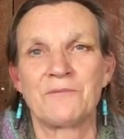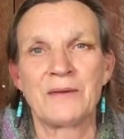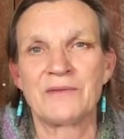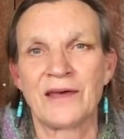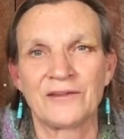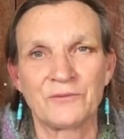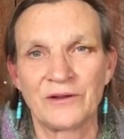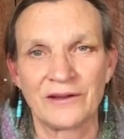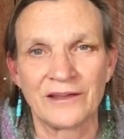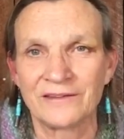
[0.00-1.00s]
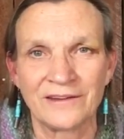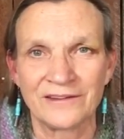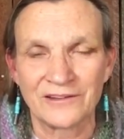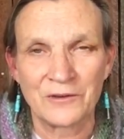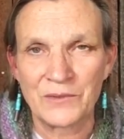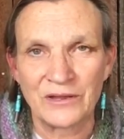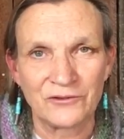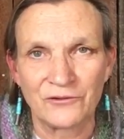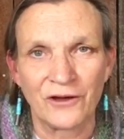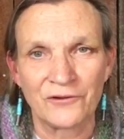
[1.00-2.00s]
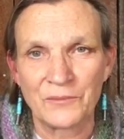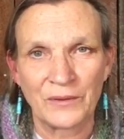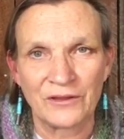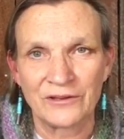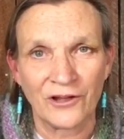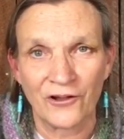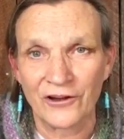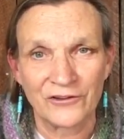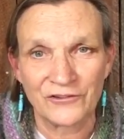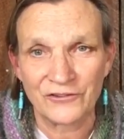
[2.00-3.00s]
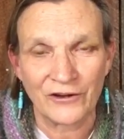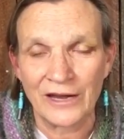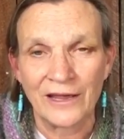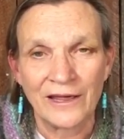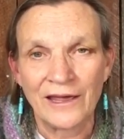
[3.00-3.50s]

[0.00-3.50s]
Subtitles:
Maybe that's what it is, and it's going to be a $200 billion industry.